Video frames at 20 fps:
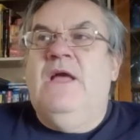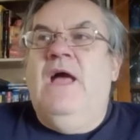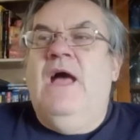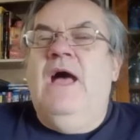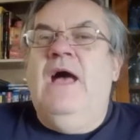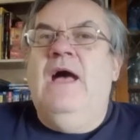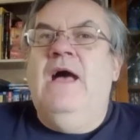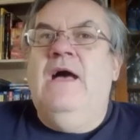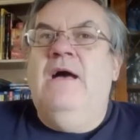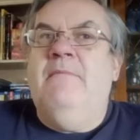
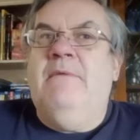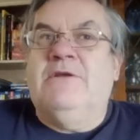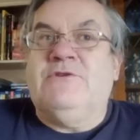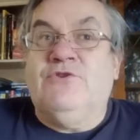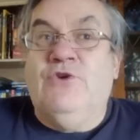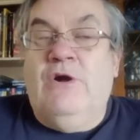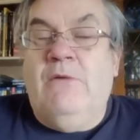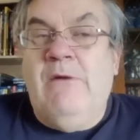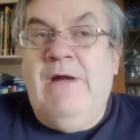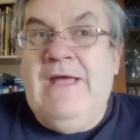I'll
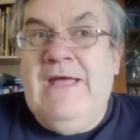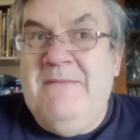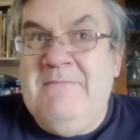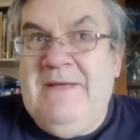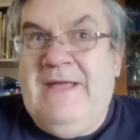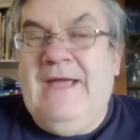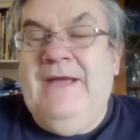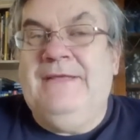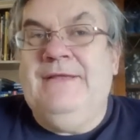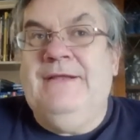talk about him
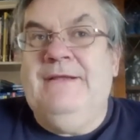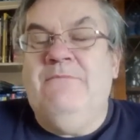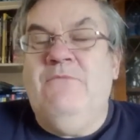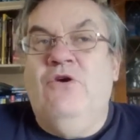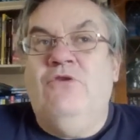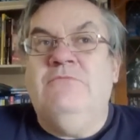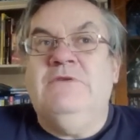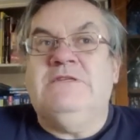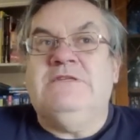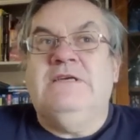again in a
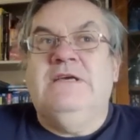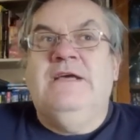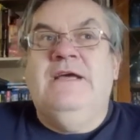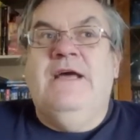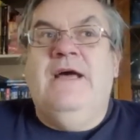moment.